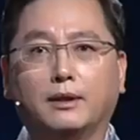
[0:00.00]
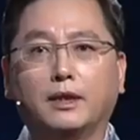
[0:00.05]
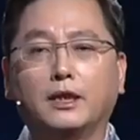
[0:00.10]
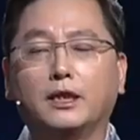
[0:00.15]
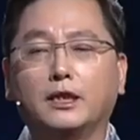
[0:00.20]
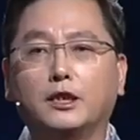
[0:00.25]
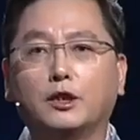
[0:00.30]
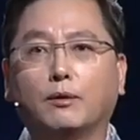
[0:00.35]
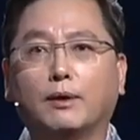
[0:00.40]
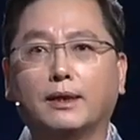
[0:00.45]

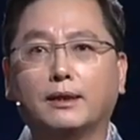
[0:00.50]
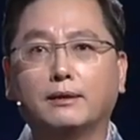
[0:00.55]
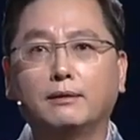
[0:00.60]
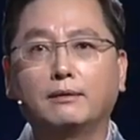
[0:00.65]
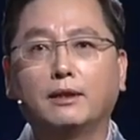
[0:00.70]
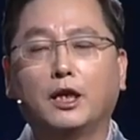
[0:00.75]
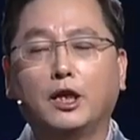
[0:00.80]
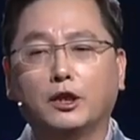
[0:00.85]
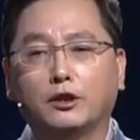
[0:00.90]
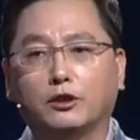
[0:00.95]
need to
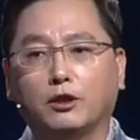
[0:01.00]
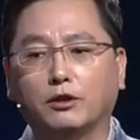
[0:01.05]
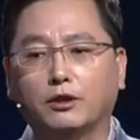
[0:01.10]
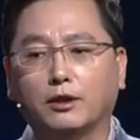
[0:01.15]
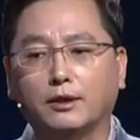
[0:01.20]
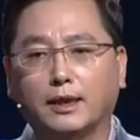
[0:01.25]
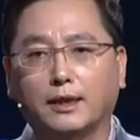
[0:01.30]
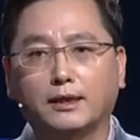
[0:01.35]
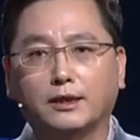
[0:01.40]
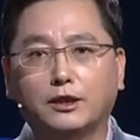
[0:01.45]
be
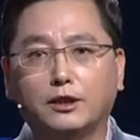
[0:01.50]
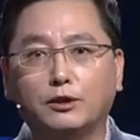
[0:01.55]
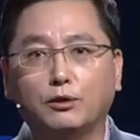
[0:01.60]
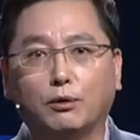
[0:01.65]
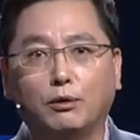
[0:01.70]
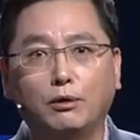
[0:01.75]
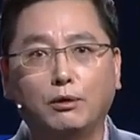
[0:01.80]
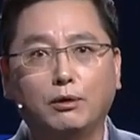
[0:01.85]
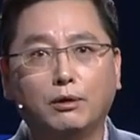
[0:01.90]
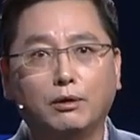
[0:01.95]

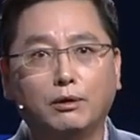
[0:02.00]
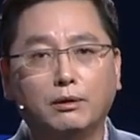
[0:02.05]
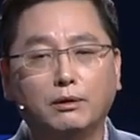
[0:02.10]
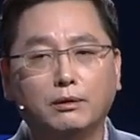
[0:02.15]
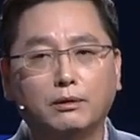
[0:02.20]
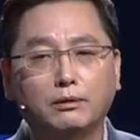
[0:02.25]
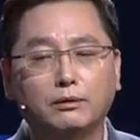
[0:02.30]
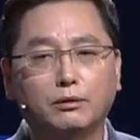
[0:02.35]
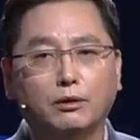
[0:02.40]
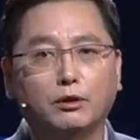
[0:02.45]

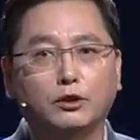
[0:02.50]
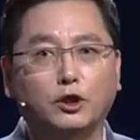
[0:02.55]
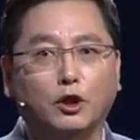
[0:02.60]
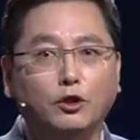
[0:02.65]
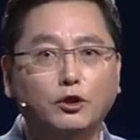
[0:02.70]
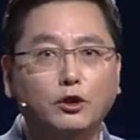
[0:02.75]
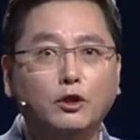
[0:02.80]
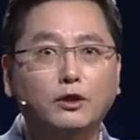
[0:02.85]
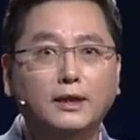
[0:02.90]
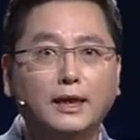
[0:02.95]
integrated
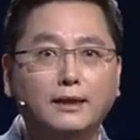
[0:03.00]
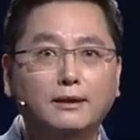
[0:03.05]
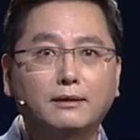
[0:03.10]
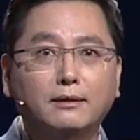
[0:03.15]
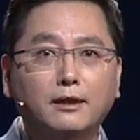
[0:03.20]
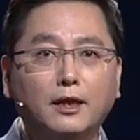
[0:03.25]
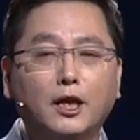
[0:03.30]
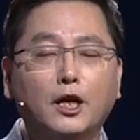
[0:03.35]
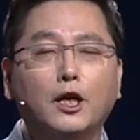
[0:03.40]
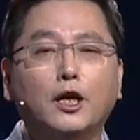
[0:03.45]

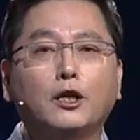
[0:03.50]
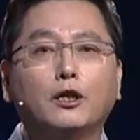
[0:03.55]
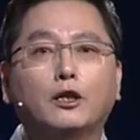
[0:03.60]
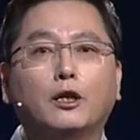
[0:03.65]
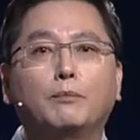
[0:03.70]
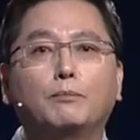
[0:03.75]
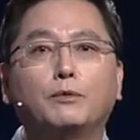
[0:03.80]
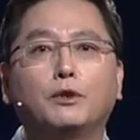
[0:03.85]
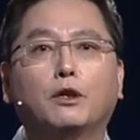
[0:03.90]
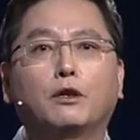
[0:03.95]
completely.
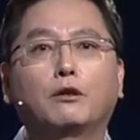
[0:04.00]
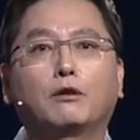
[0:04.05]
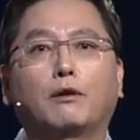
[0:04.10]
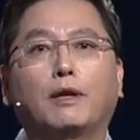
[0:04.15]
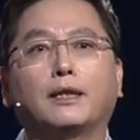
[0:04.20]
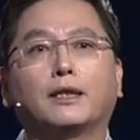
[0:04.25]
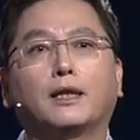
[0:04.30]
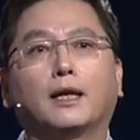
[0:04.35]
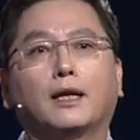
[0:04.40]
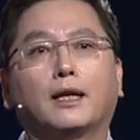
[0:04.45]
So
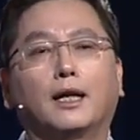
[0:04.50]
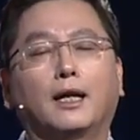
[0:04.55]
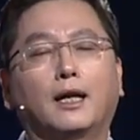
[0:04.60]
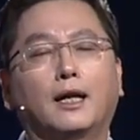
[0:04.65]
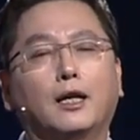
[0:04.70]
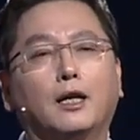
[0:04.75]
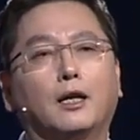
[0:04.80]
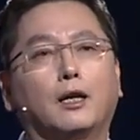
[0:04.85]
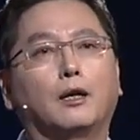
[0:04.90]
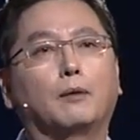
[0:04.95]
a
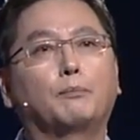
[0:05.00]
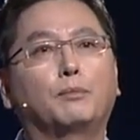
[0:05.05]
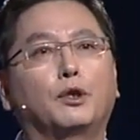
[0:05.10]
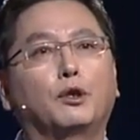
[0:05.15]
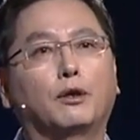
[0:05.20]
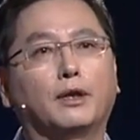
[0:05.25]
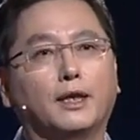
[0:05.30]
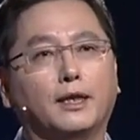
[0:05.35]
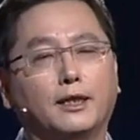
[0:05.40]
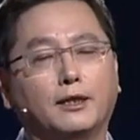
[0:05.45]
completely
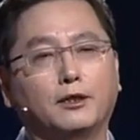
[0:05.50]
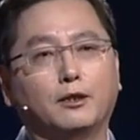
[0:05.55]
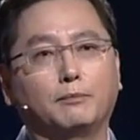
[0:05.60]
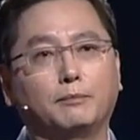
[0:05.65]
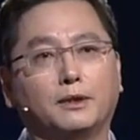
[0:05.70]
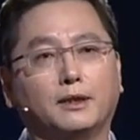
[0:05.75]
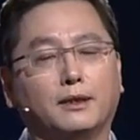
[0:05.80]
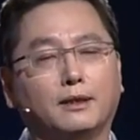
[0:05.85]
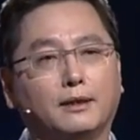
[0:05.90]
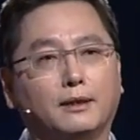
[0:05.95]
different
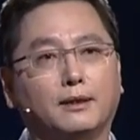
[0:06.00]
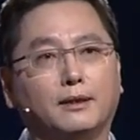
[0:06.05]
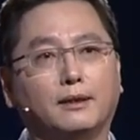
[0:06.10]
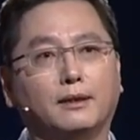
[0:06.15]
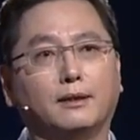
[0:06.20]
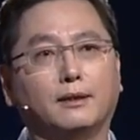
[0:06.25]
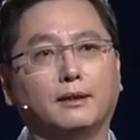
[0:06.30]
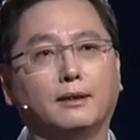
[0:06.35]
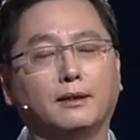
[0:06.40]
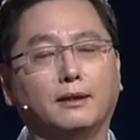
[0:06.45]

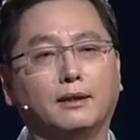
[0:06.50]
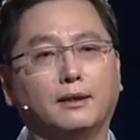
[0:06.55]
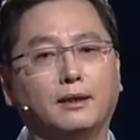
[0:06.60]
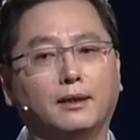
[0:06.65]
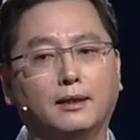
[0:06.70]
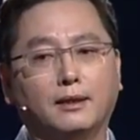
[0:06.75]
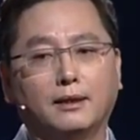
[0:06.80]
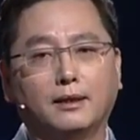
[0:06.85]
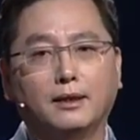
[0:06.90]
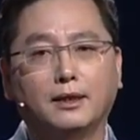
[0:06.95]
attempt and
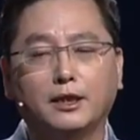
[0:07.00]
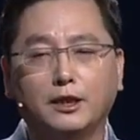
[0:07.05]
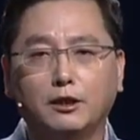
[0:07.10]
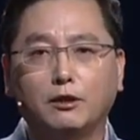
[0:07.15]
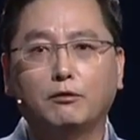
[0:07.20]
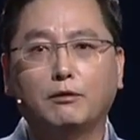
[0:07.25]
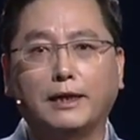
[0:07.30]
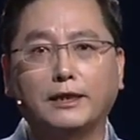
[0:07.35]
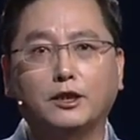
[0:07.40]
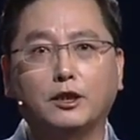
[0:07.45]
completely
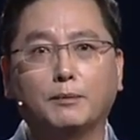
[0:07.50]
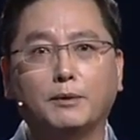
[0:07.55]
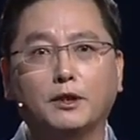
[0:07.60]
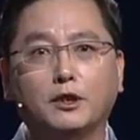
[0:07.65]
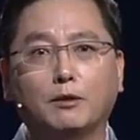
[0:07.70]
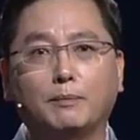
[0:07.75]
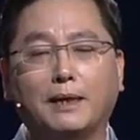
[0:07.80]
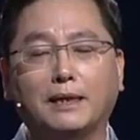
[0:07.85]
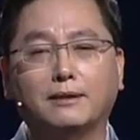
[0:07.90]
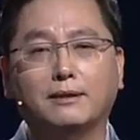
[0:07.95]
different
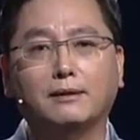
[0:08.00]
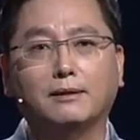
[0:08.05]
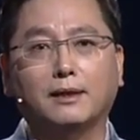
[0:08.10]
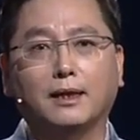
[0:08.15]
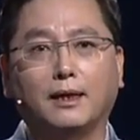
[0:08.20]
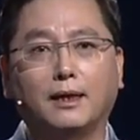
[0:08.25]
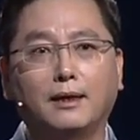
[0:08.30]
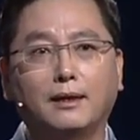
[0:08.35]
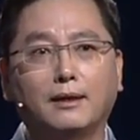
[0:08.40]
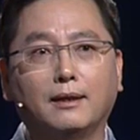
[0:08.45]

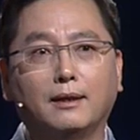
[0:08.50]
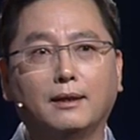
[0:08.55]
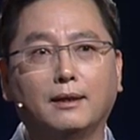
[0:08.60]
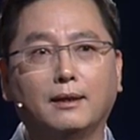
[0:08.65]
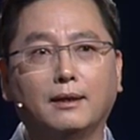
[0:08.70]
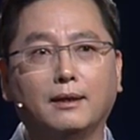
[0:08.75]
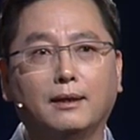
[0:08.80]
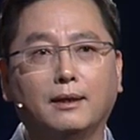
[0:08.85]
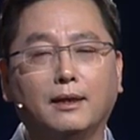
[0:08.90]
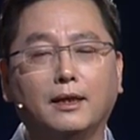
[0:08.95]

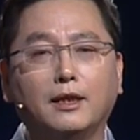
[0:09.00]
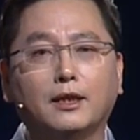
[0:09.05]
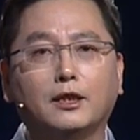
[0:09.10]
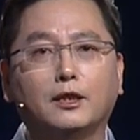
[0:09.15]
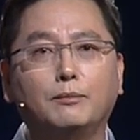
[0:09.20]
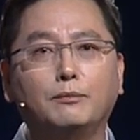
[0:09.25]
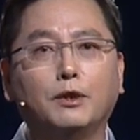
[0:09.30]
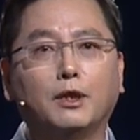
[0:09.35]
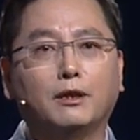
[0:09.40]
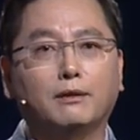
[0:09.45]
collaboration
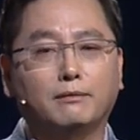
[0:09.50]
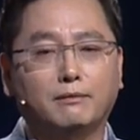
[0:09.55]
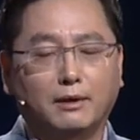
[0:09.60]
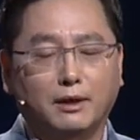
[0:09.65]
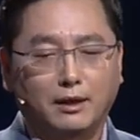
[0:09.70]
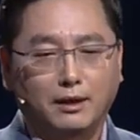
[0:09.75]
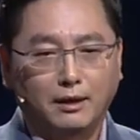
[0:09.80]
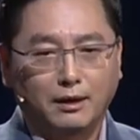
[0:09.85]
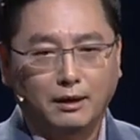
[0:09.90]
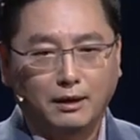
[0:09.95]
systems are
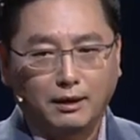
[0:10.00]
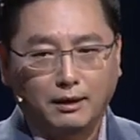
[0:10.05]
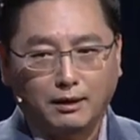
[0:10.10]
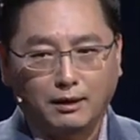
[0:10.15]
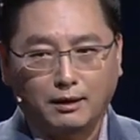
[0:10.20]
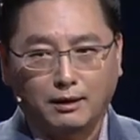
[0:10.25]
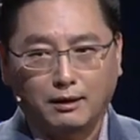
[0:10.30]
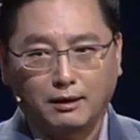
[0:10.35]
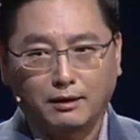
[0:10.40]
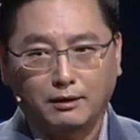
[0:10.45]

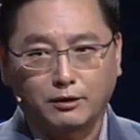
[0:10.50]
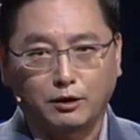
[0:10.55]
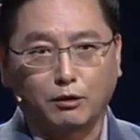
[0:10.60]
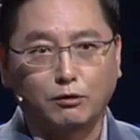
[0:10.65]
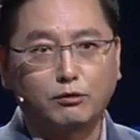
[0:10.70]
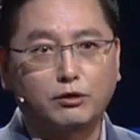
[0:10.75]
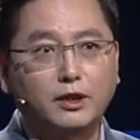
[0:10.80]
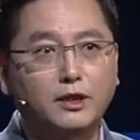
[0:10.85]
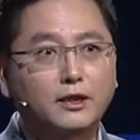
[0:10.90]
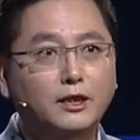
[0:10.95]
needed.
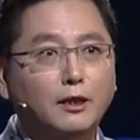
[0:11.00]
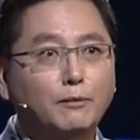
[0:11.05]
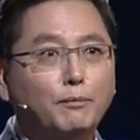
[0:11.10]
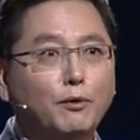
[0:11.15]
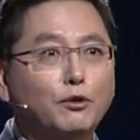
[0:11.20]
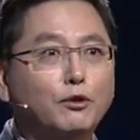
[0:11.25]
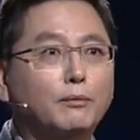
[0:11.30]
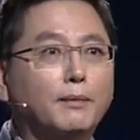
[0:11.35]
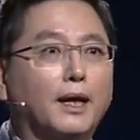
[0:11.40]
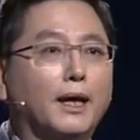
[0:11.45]
And
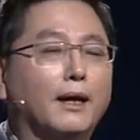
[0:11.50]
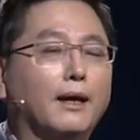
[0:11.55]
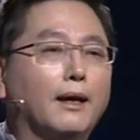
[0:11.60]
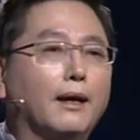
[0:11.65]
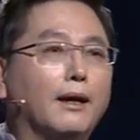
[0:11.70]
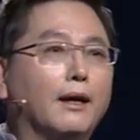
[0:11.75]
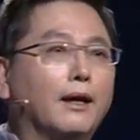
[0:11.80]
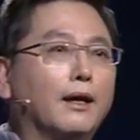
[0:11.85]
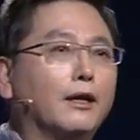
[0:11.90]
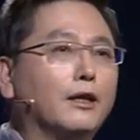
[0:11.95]

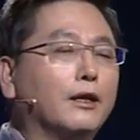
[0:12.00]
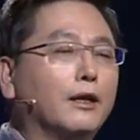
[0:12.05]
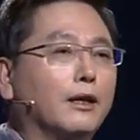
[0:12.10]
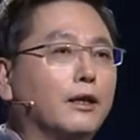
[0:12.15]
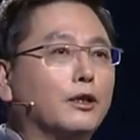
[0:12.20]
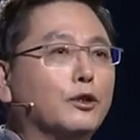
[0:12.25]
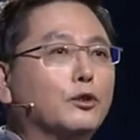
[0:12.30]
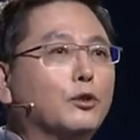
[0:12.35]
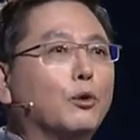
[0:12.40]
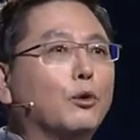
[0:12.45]
looking
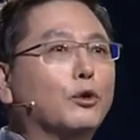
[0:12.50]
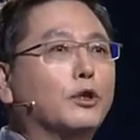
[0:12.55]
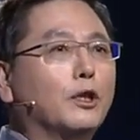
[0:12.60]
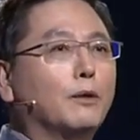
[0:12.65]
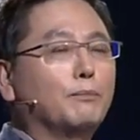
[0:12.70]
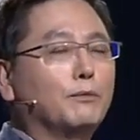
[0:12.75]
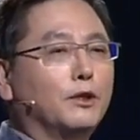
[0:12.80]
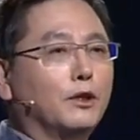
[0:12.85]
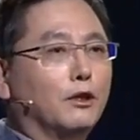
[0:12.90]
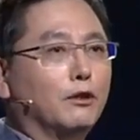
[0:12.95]
at
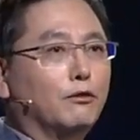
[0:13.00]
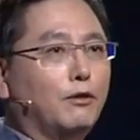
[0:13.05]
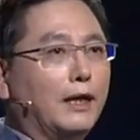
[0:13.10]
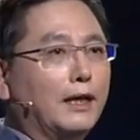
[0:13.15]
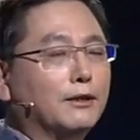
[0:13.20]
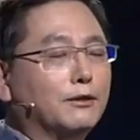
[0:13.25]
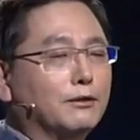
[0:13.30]
the